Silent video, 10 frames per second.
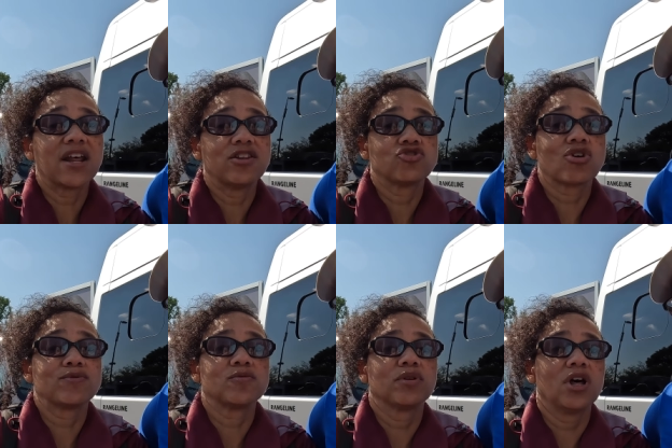in the
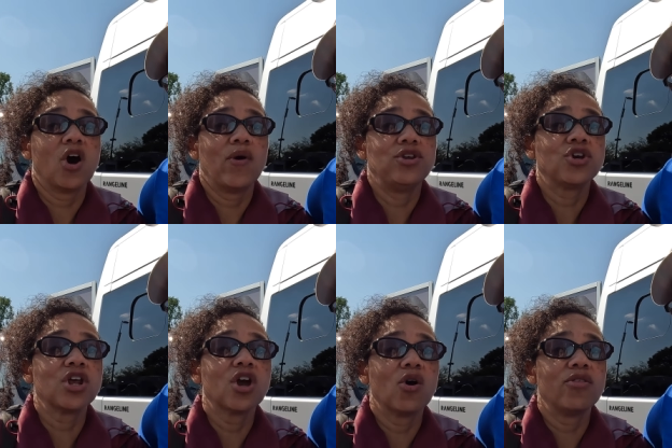description below, and you
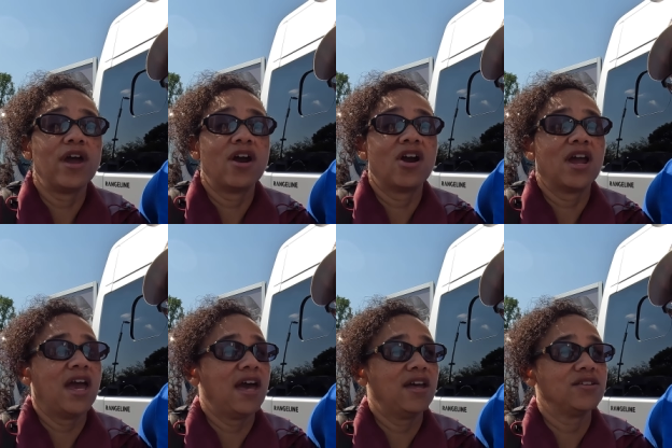can go there
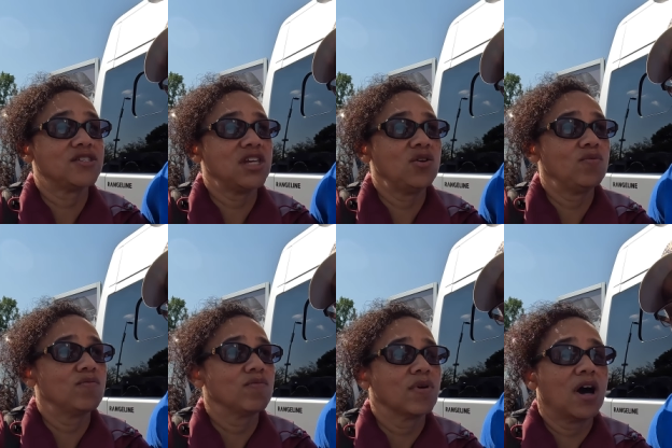and see,
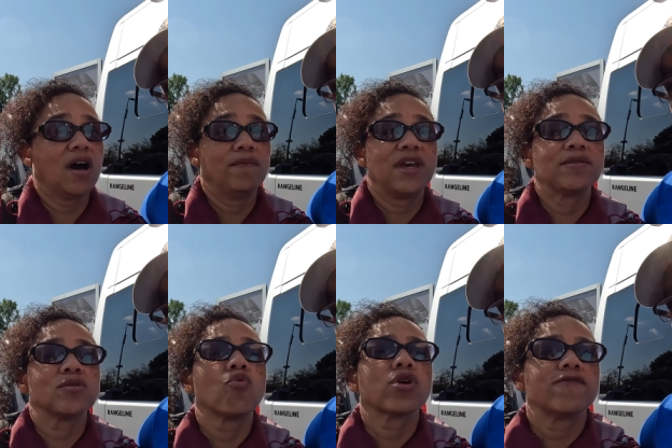get
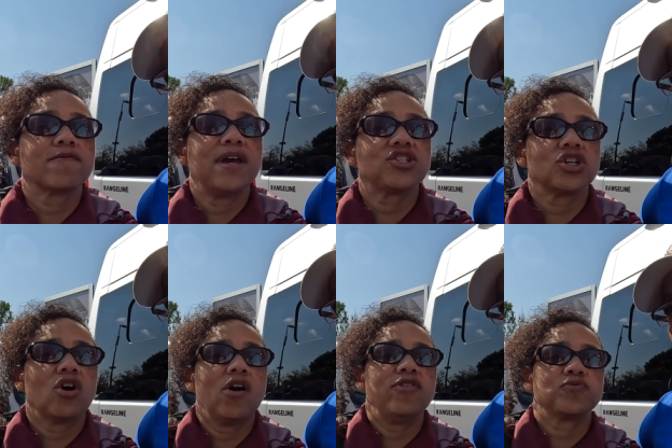some more
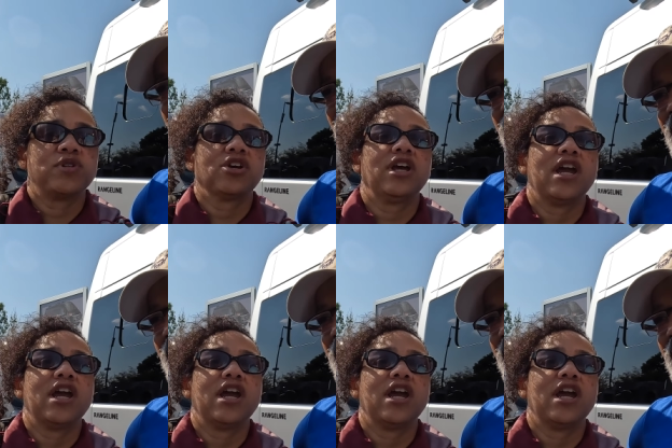information on this particular